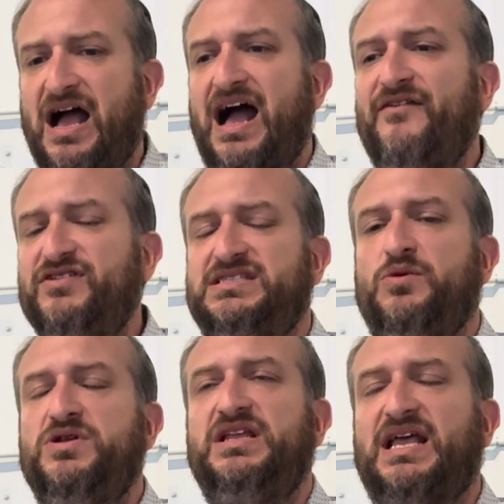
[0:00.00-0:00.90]
obviously
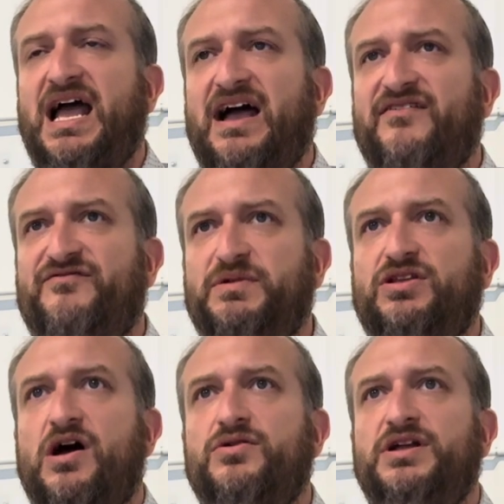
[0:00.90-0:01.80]
we need to have
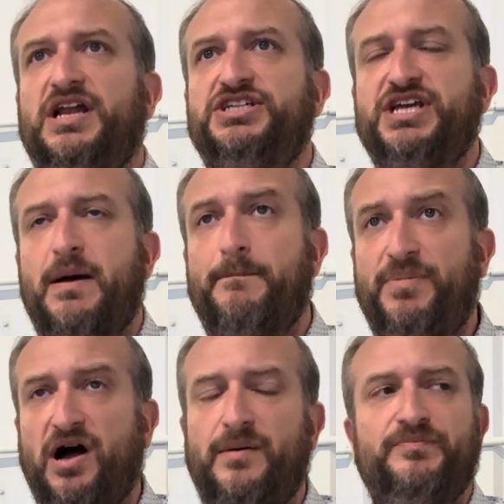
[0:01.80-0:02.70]
Bitachon and Hashem,
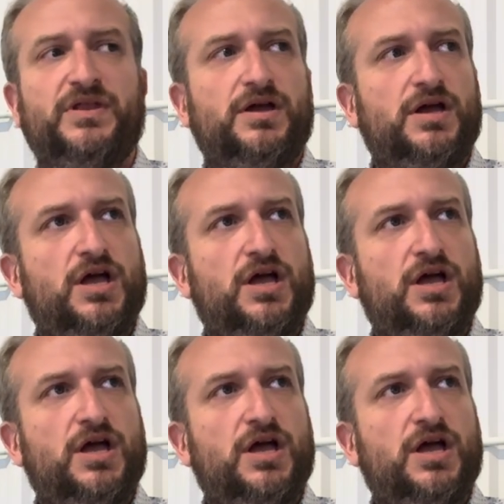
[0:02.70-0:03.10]
but